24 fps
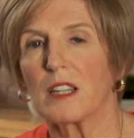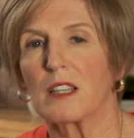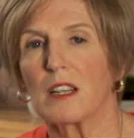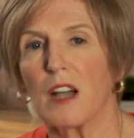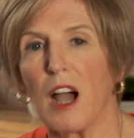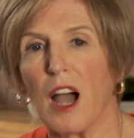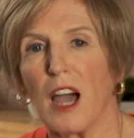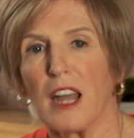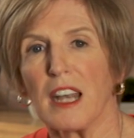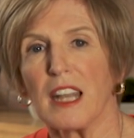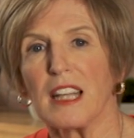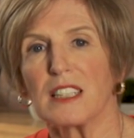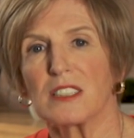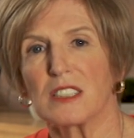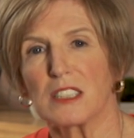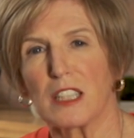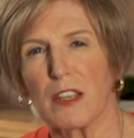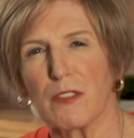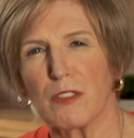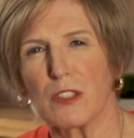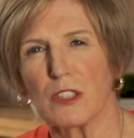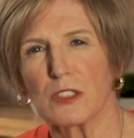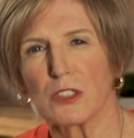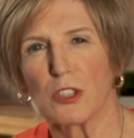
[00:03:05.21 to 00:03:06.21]
God has
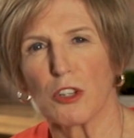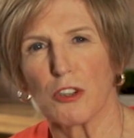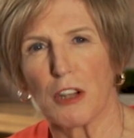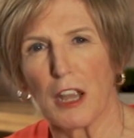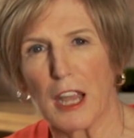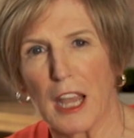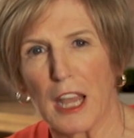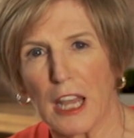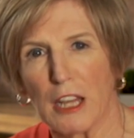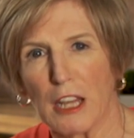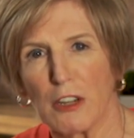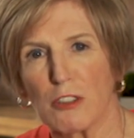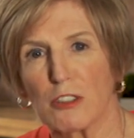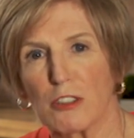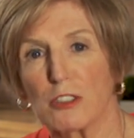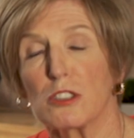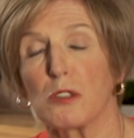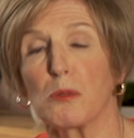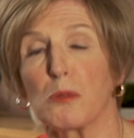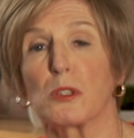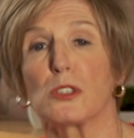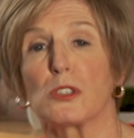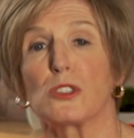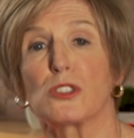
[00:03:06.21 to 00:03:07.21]
given us our anger
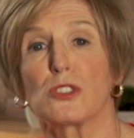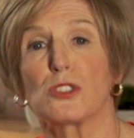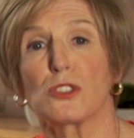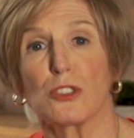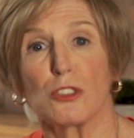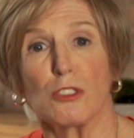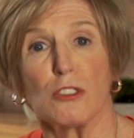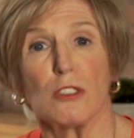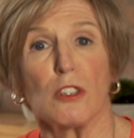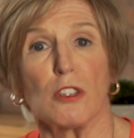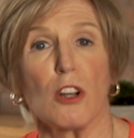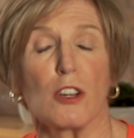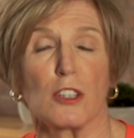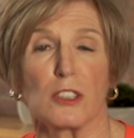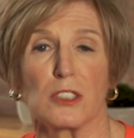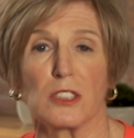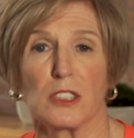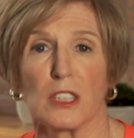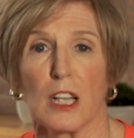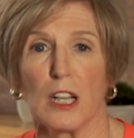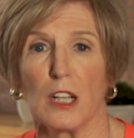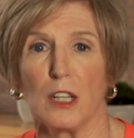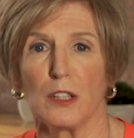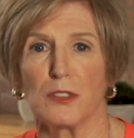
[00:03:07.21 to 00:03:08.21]
to assert
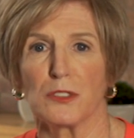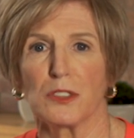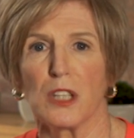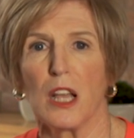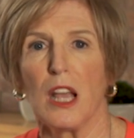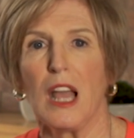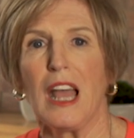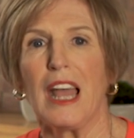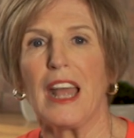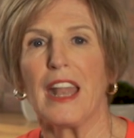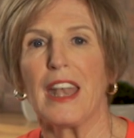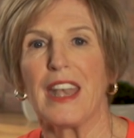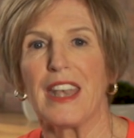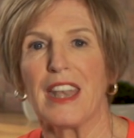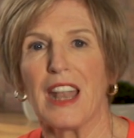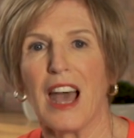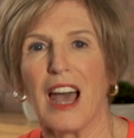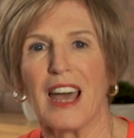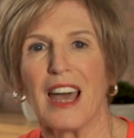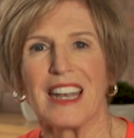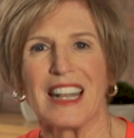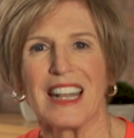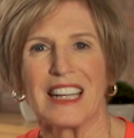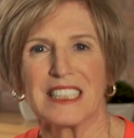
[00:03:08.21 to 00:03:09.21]
ourselves,
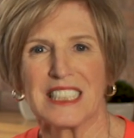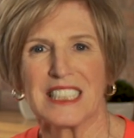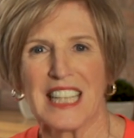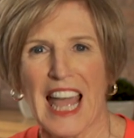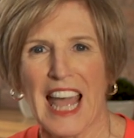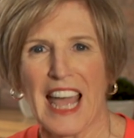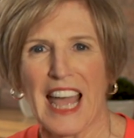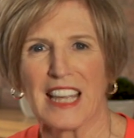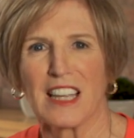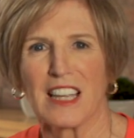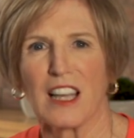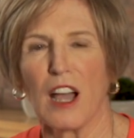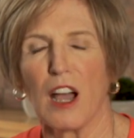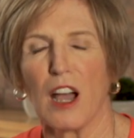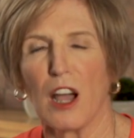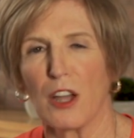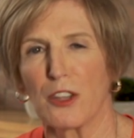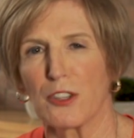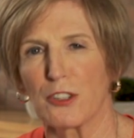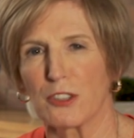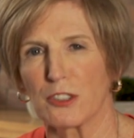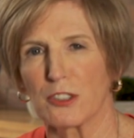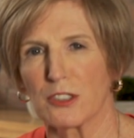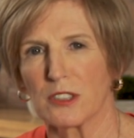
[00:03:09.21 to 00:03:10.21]
not attack
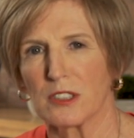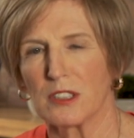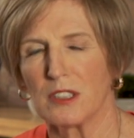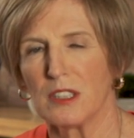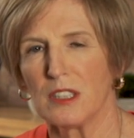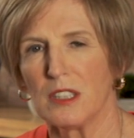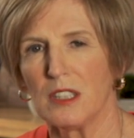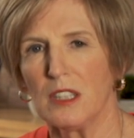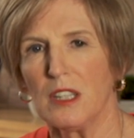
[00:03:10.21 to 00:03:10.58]
others,